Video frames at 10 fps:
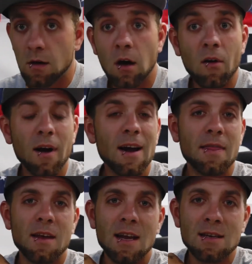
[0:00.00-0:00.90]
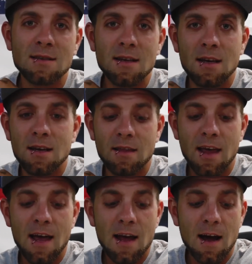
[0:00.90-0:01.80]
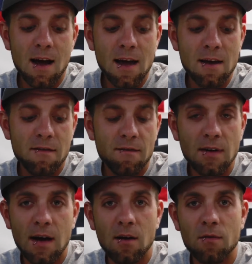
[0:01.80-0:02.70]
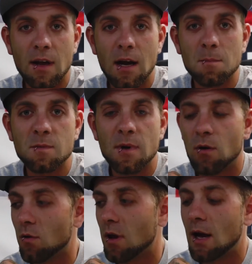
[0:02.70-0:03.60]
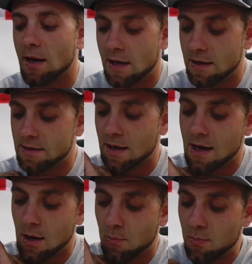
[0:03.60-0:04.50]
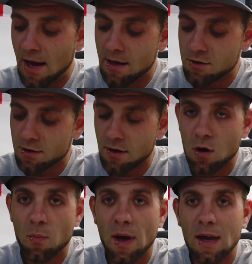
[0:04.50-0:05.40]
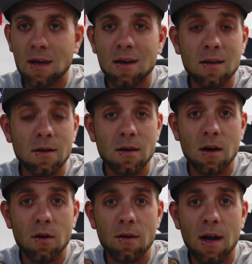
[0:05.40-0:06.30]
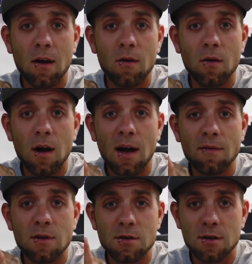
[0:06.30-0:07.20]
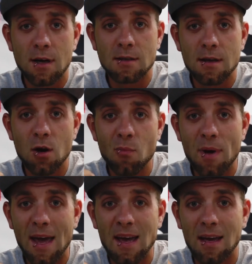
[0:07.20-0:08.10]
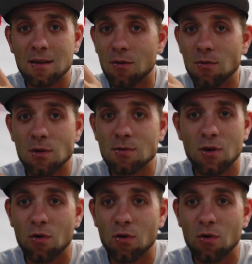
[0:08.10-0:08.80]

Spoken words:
Alright, the next thing that I have found that helps me a whole lot is Badger Opaque Clear Coat. Now, I have to stress the opaque. Don't use a